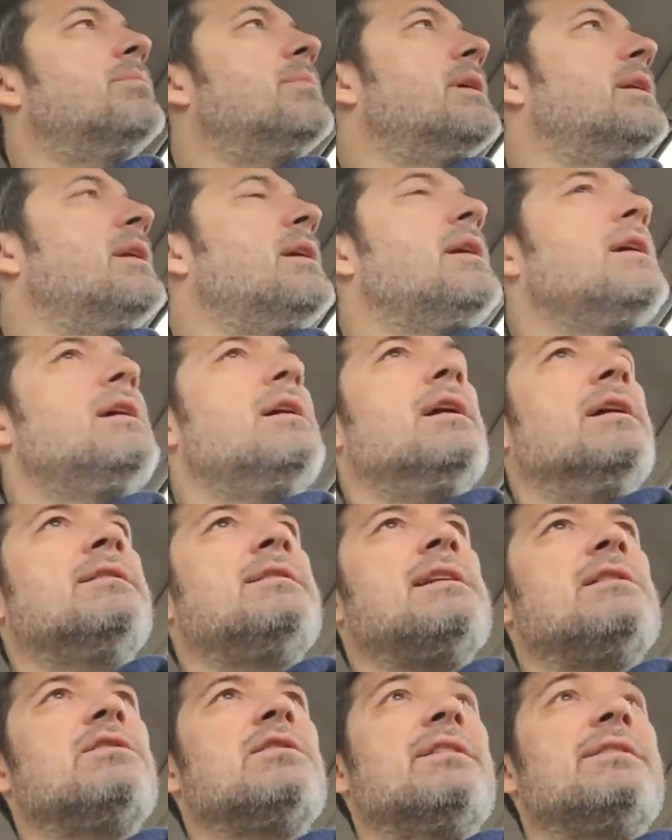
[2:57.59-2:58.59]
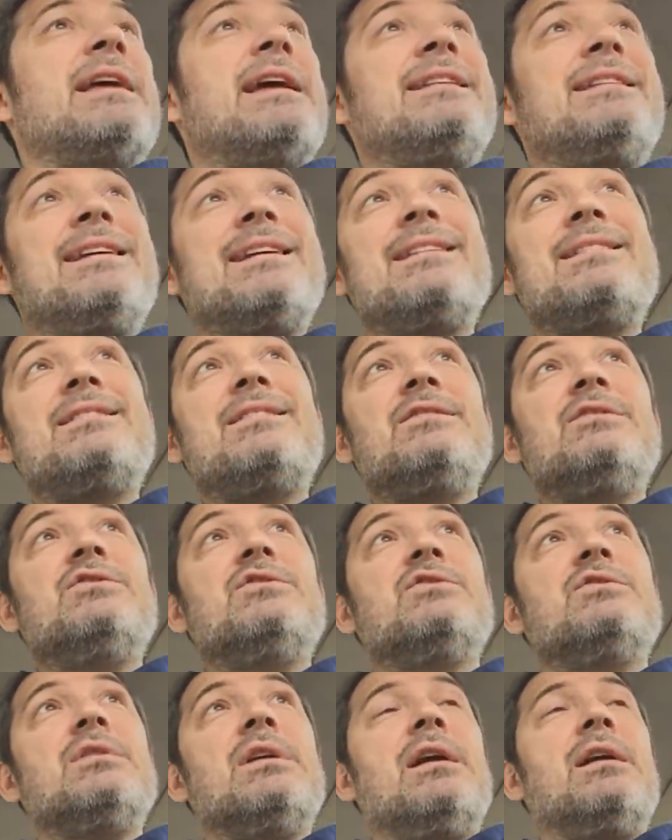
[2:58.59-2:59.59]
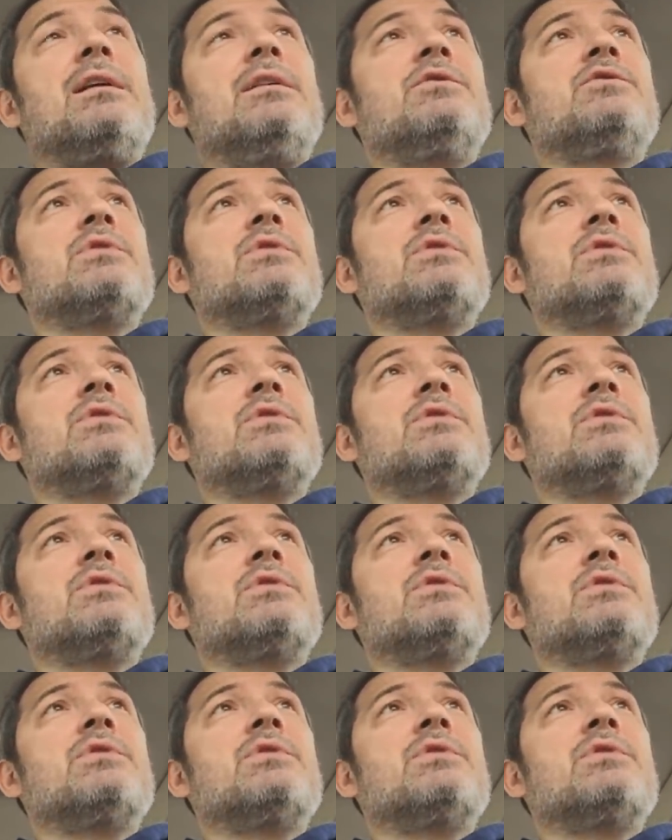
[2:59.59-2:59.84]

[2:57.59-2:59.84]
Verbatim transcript: But essentially, they did uh,